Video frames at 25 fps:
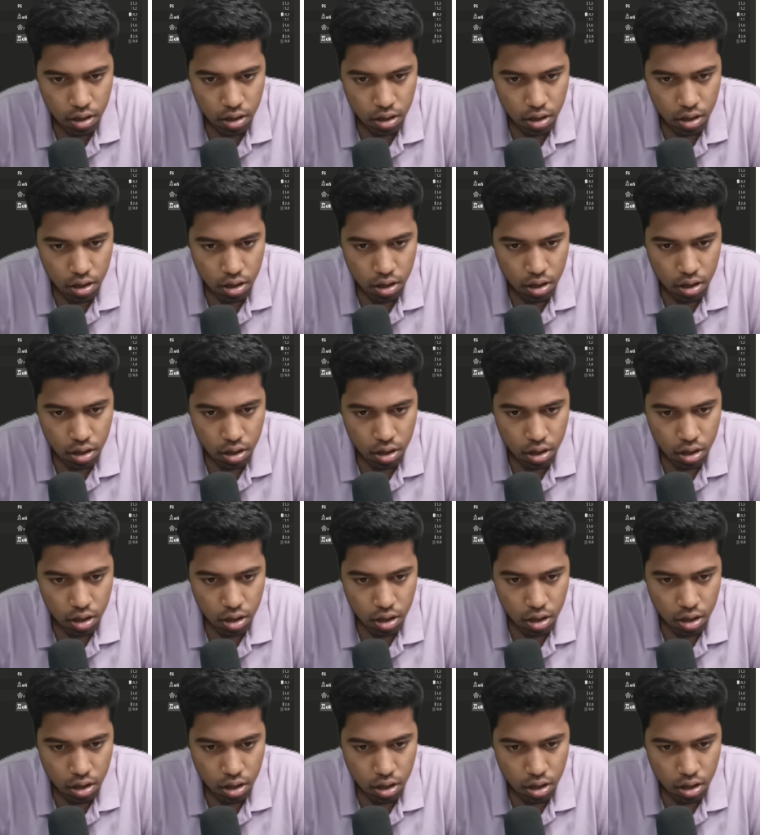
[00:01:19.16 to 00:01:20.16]

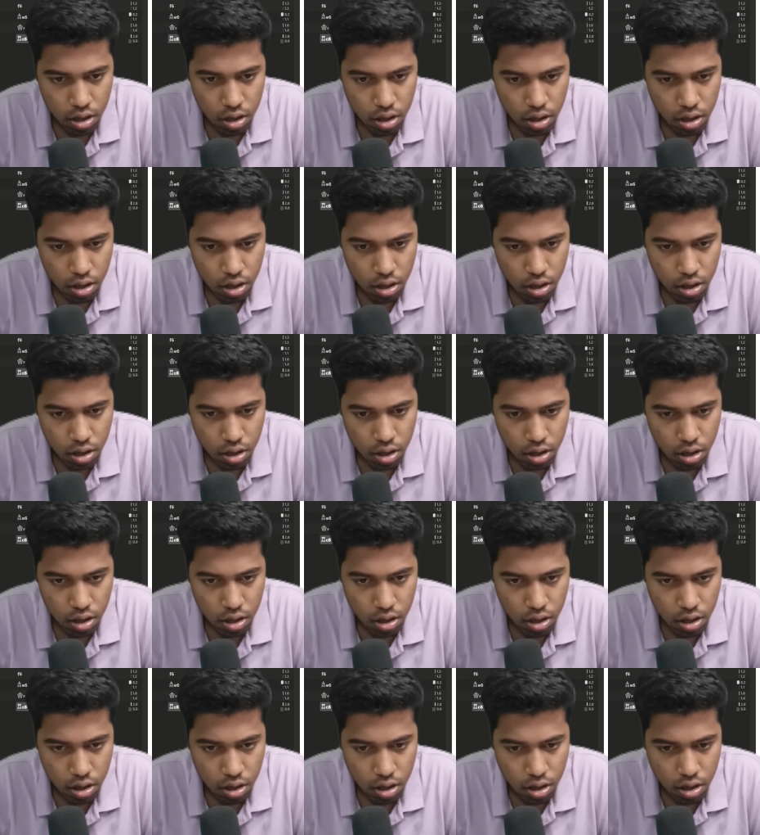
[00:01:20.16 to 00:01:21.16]

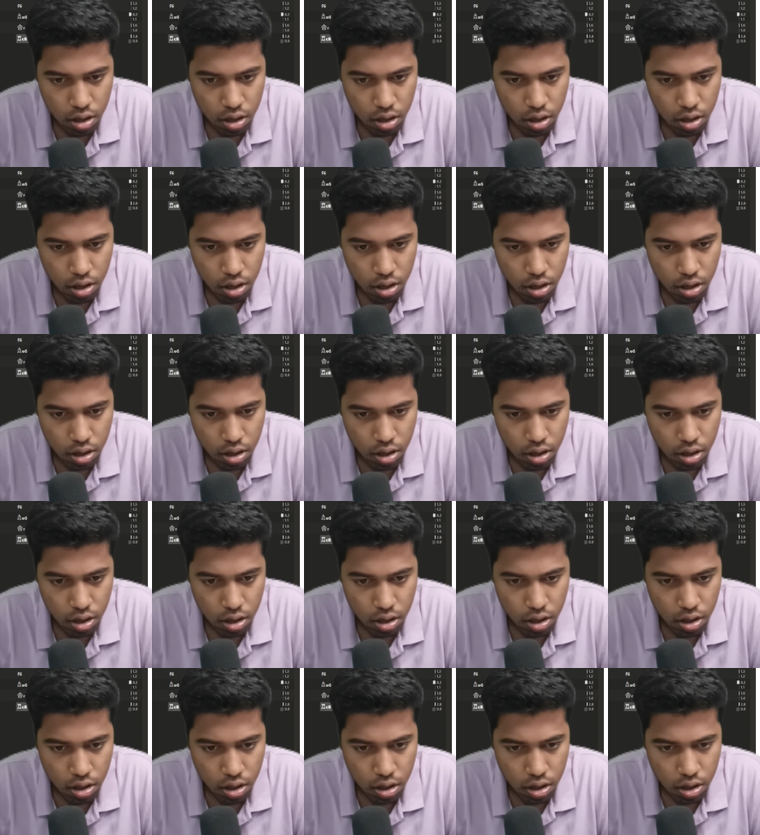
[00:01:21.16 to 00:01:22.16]

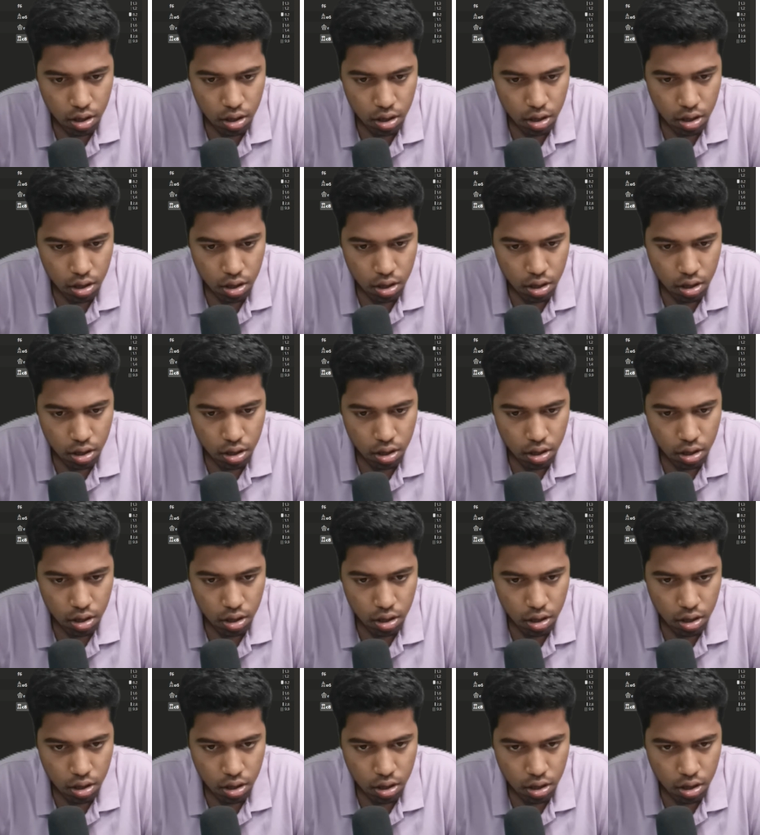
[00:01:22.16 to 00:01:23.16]

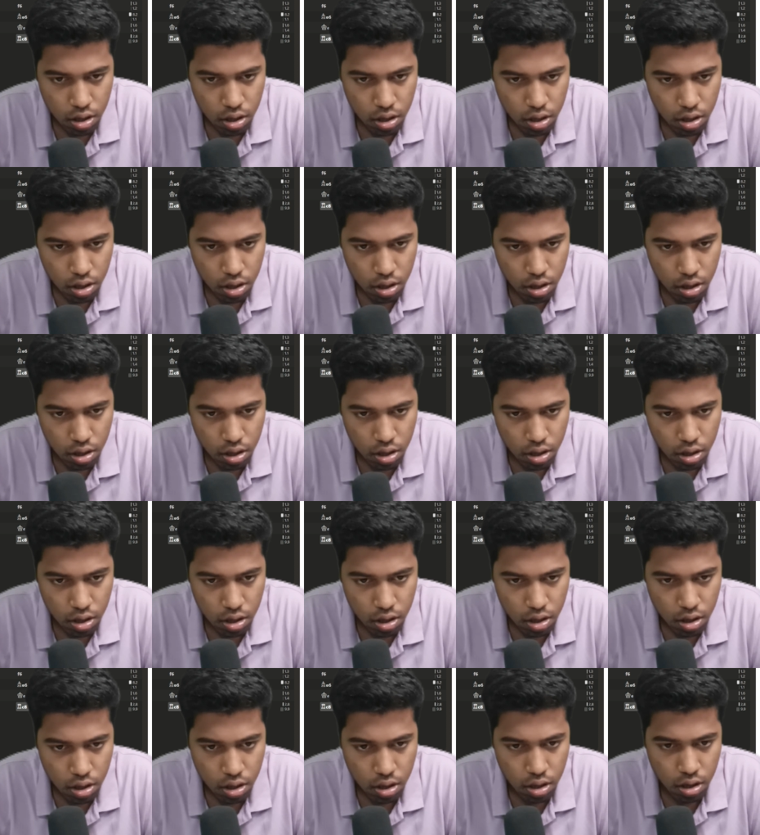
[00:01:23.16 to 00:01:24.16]

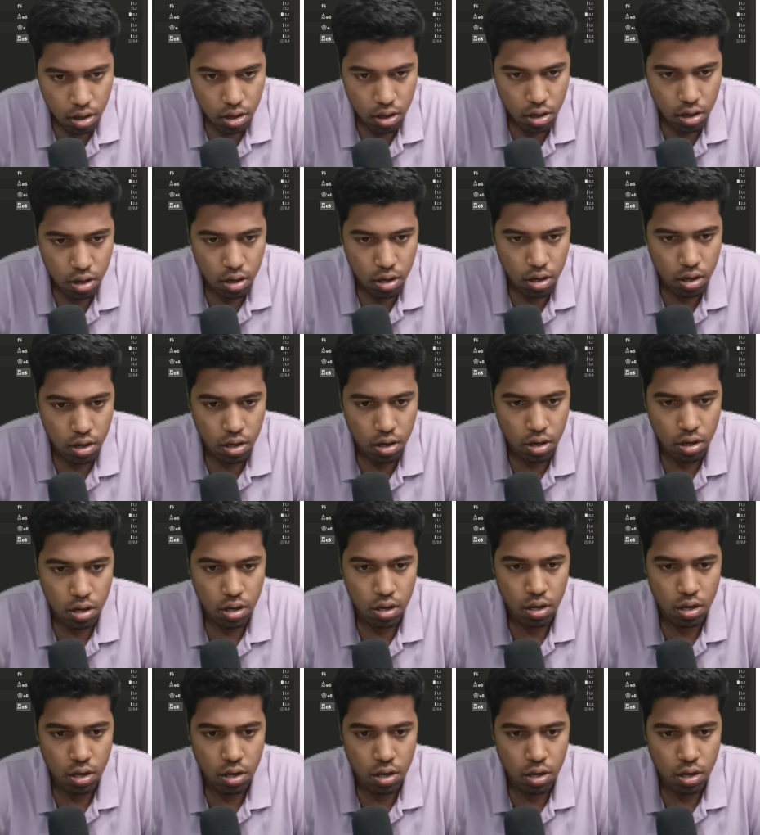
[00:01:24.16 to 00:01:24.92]
No one is speaking in this clip.